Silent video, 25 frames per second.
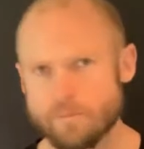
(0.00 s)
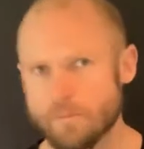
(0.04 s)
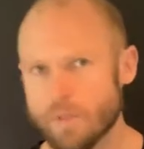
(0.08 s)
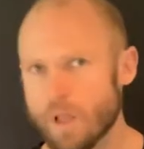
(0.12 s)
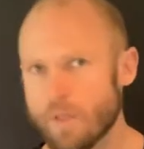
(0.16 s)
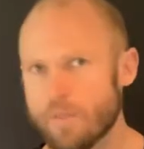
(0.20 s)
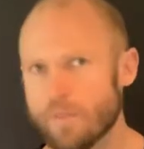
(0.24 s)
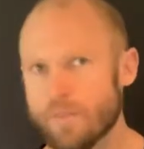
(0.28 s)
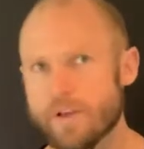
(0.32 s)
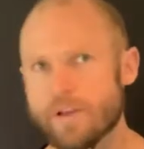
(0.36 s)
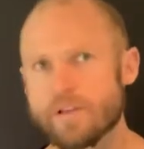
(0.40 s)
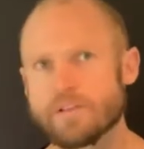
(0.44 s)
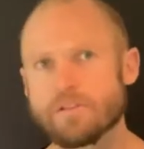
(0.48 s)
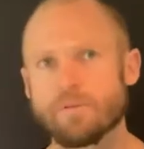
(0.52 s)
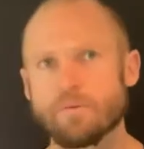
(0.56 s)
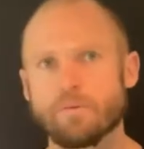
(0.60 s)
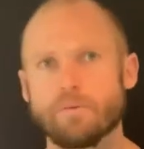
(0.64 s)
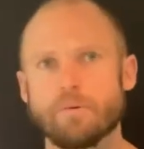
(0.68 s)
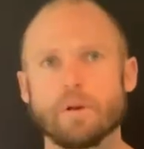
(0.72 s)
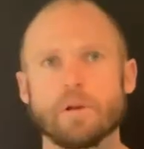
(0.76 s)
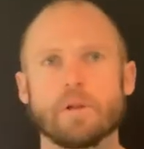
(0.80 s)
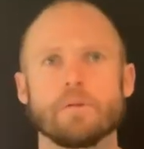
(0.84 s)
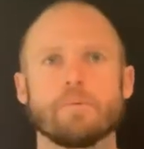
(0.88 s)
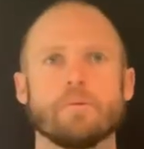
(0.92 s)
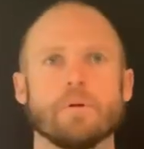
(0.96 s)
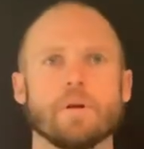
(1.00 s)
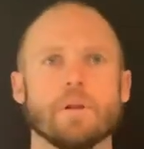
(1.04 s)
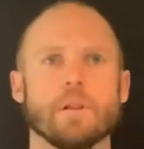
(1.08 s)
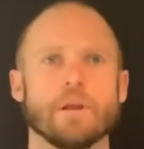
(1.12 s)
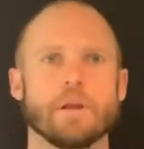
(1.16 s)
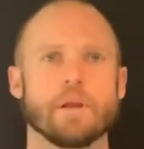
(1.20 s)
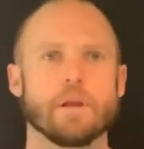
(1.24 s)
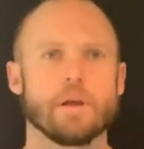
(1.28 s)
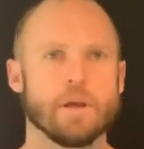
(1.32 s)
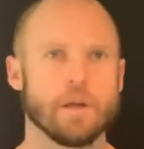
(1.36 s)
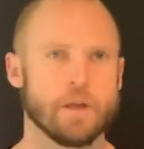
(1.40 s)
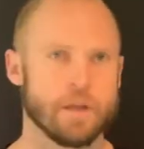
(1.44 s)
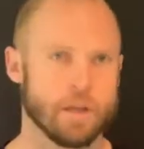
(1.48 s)
These are really,
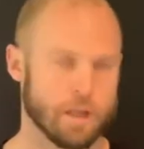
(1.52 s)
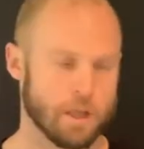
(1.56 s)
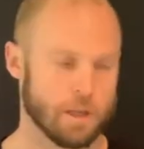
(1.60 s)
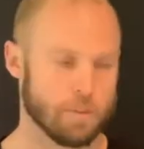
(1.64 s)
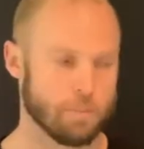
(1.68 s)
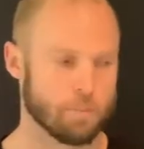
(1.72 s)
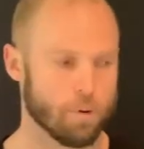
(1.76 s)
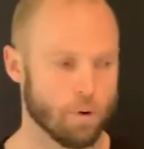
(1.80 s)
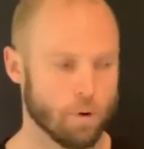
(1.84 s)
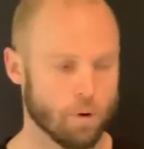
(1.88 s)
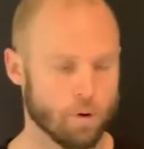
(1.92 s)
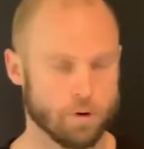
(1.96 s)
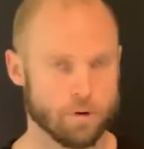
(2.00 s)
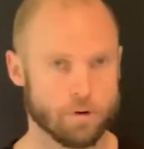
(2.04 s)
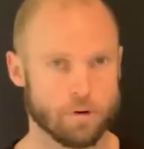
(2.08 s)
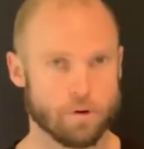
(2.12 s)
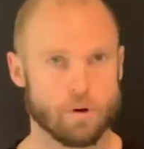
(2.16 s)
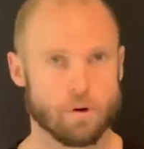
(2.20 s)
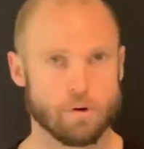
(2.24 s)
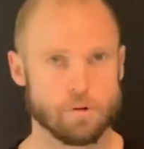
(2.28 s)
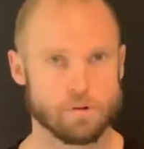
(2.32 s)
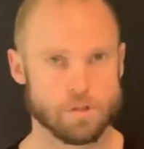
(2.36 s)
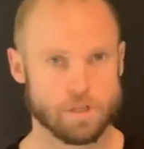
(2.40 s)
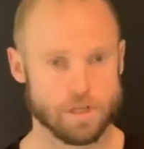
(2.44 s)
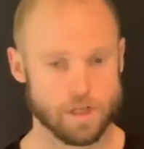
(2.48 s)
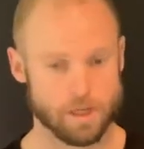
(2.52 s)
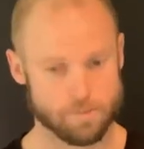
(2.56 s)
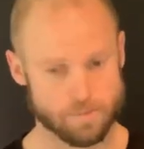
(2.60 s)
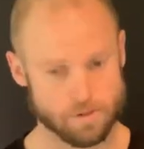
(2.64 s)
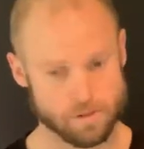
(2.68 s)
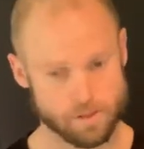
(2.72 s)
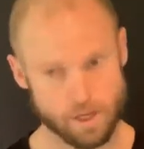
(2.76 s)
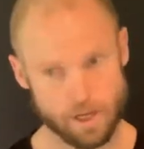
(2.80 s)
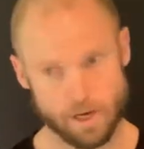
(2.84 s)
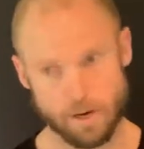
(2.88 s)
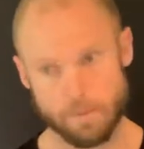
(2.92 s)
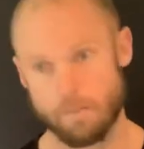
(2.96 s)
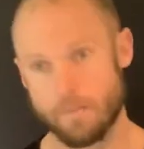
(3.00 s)
really important concepts
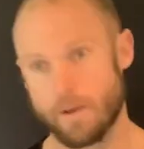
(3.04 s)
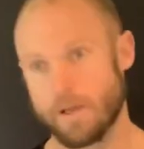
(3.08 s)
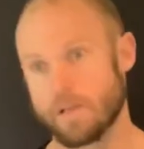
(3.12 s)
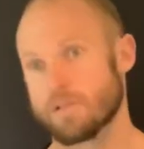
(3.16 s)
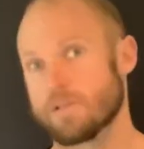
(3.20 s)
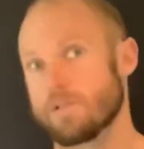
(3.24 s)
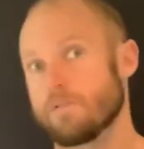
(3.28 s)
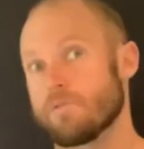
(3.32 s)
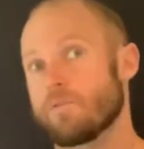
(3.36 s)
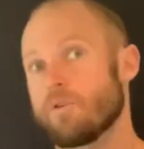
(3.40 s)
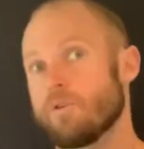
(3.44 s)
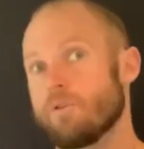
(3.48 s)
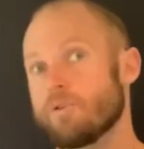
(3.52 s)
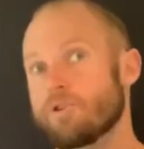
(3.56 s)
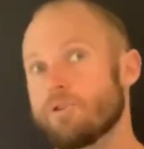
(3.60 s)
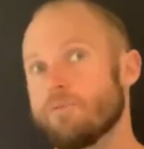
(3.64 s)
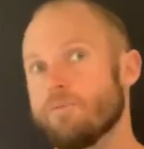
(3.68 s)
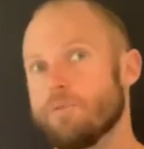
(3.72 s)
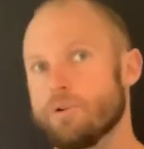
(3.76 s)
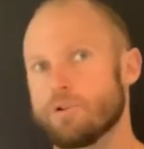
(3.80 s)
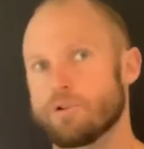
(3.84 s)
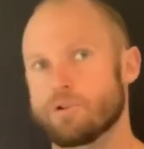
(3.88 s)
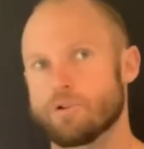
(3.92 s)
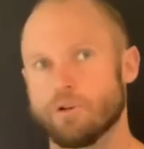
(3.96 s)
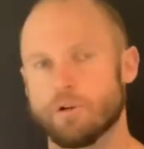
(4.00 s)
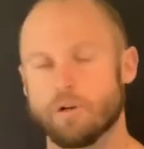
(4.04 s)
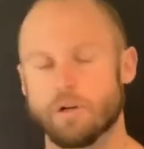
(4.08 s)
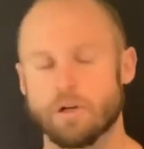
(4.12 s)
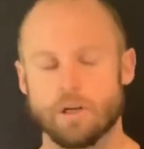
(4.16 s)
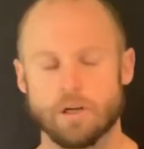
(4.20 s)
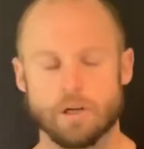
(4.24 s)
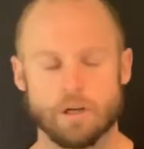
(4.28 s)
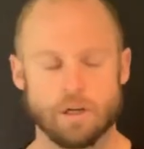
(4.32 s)
and a massive contribution.